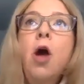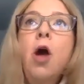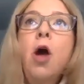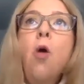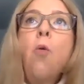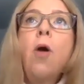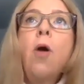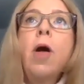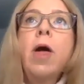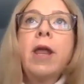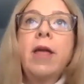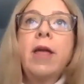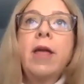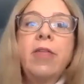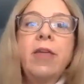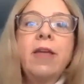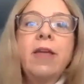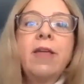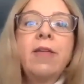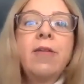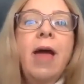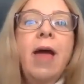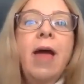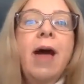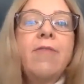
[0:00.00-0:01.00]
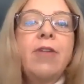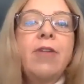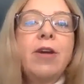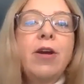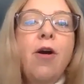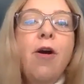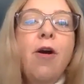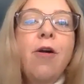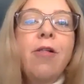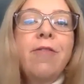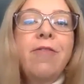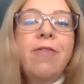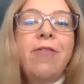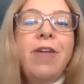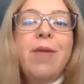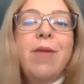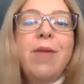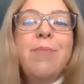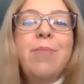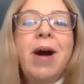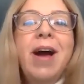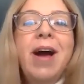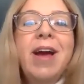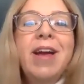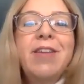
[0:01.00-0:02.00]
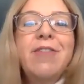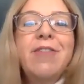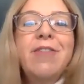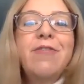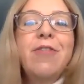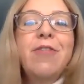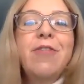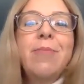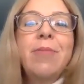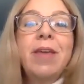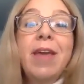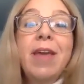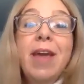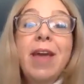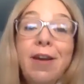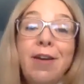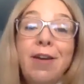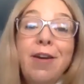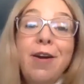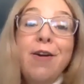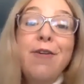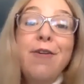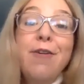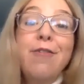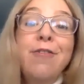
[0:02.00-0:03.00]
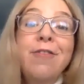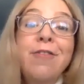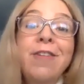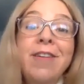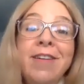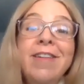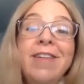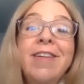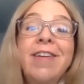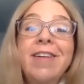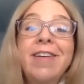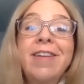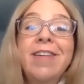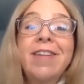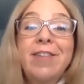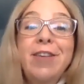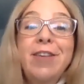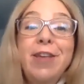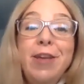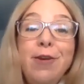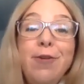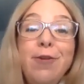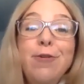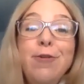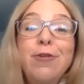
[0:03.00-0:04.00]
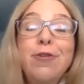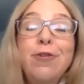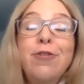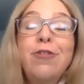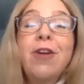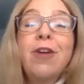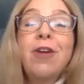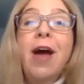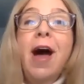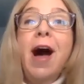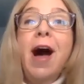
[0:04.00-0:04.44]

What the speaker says: Well, and I think having all of that buy-in from the get-go is huge.